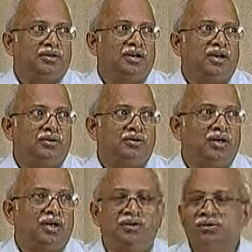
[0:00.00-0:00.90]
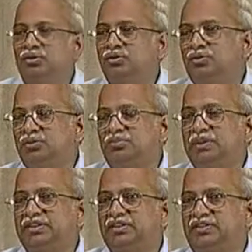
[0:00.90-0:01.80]
How will you
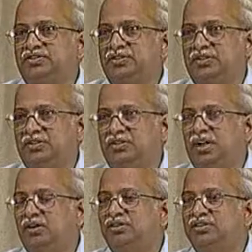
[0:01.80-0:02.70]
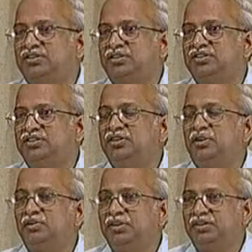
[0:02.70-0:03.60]
represent the sea? how is the sea
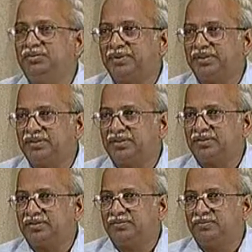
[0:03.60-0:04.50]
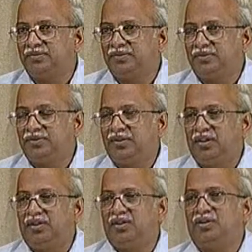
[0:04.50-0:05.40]
normally represented.
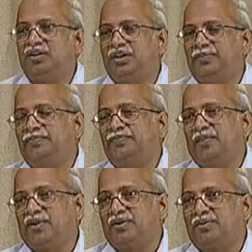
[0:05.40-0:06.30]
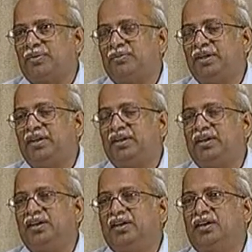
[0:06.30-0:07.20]
Okay, from a
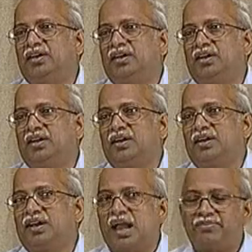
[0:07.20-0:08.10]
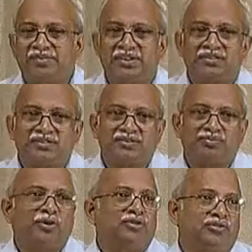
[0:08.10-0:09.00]
captain's
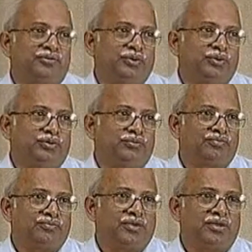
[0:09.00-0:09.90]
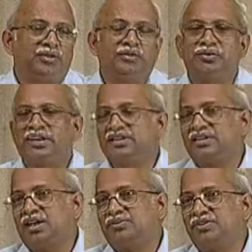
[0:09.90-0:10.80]
point of view, he would
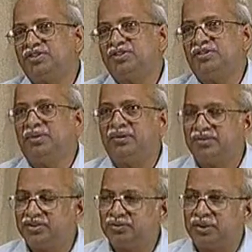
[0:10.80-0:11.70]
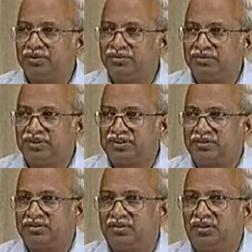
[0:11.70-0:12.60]
describe the sea by visual observation
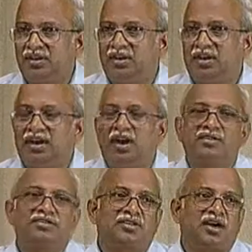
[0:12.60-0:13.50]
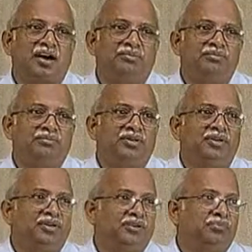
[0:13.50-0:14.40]
as calm,
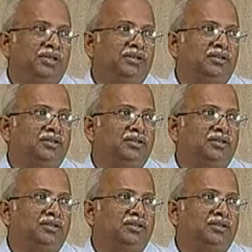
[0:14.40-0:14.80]
rippling,